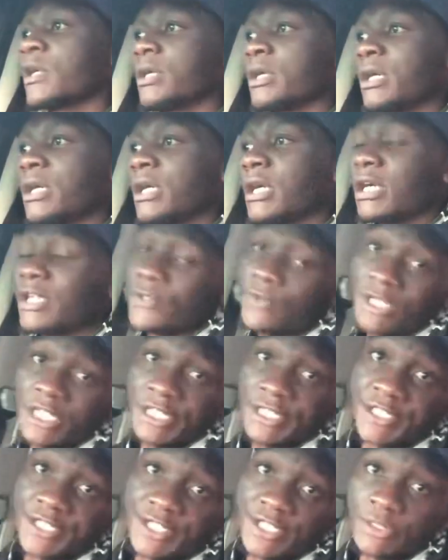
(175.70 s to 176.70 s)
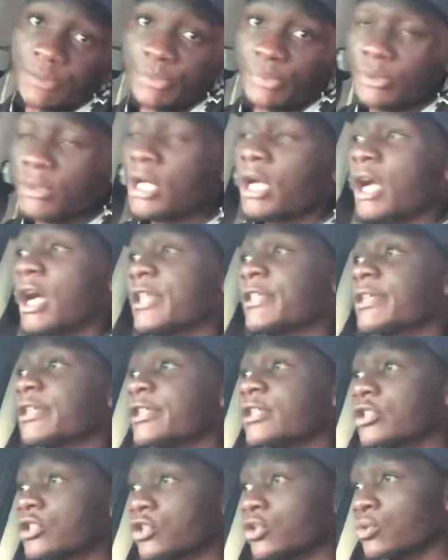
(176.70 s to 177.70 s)
uh, as well as cheap and
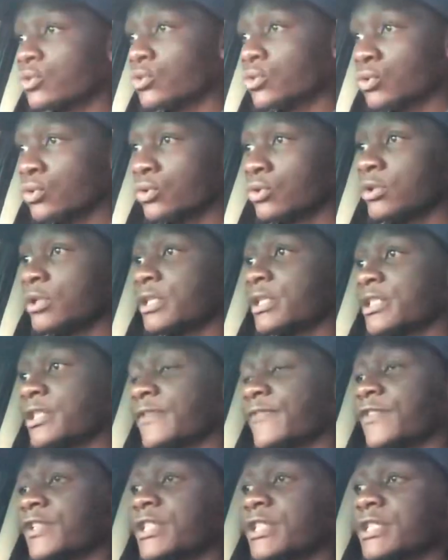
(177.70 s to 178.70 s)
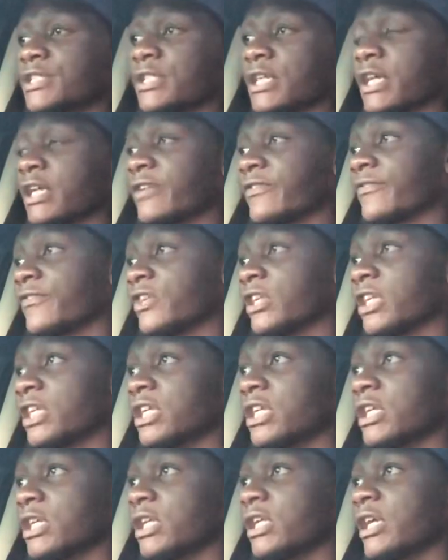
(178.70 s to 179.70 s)
then two CVTs are
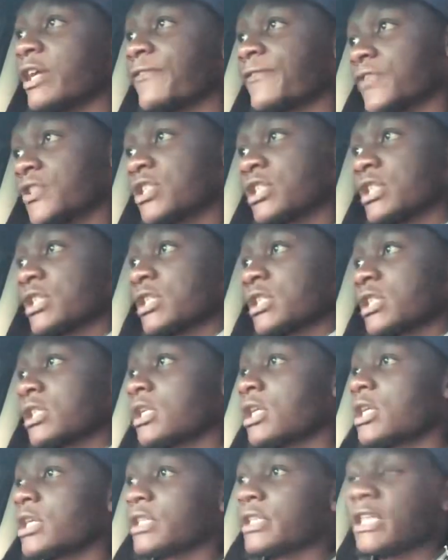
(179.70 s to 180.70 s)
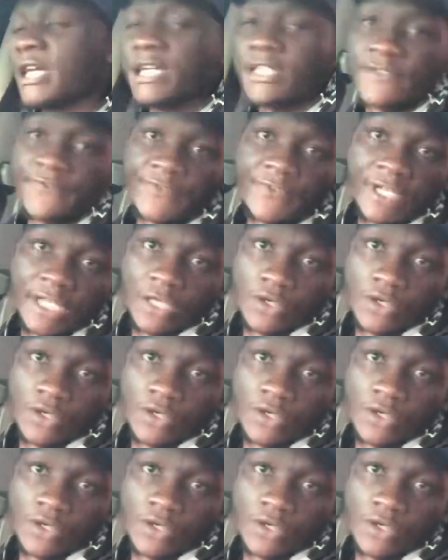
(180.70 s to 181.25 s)
very efficient, thus very